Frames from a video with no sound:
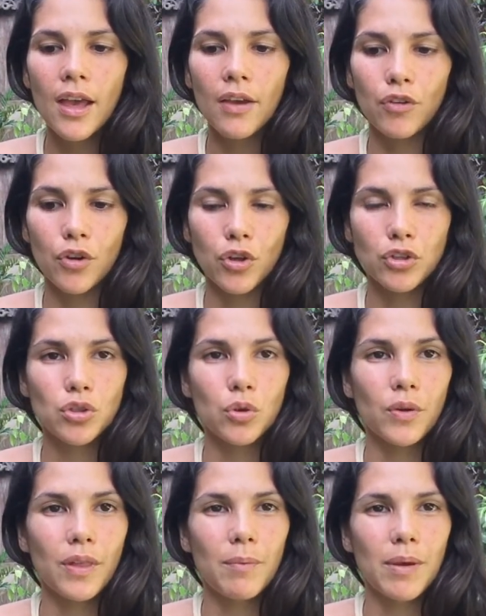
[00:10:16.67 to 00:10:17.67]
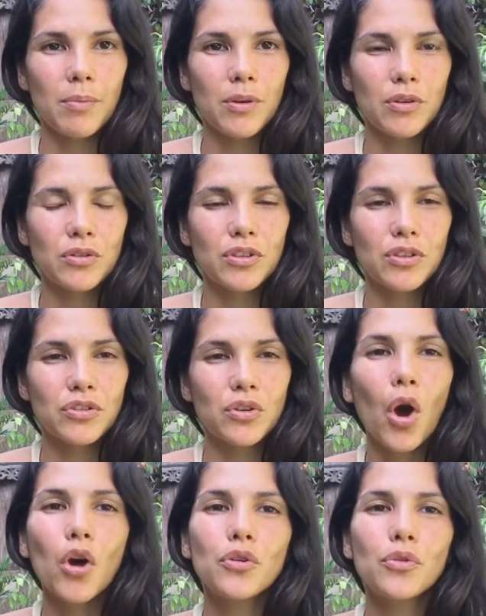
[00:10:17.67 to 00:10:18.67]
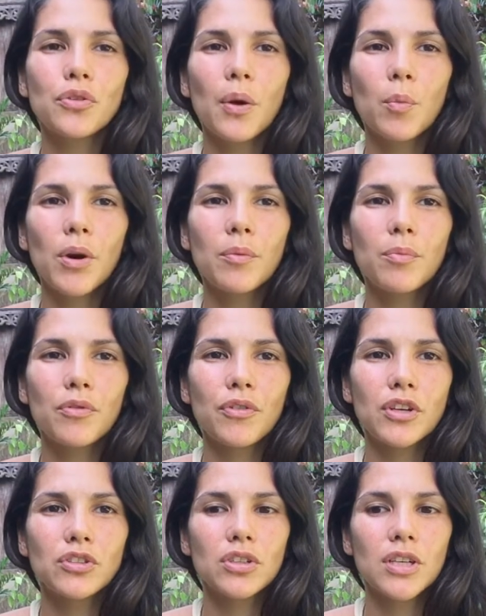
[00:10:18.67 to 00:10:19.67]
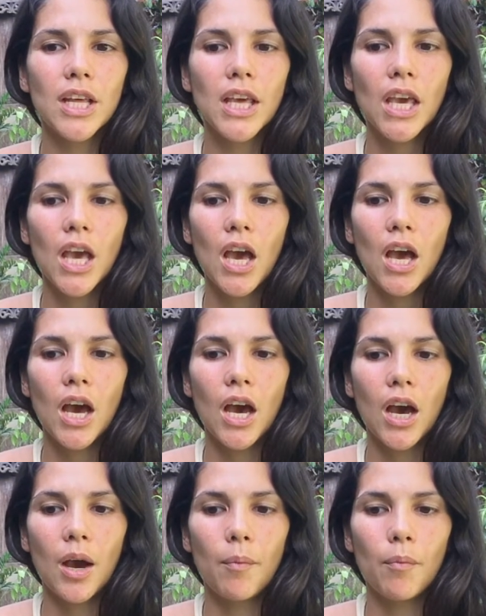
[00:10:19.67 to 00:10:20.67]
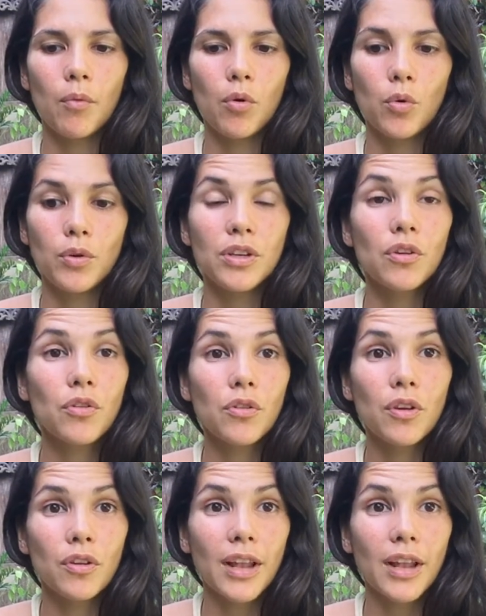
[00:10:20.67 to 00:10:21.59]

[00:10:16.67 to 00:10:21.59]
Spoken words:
if you're not sure, then maybe you should talk to someone professionally who deals,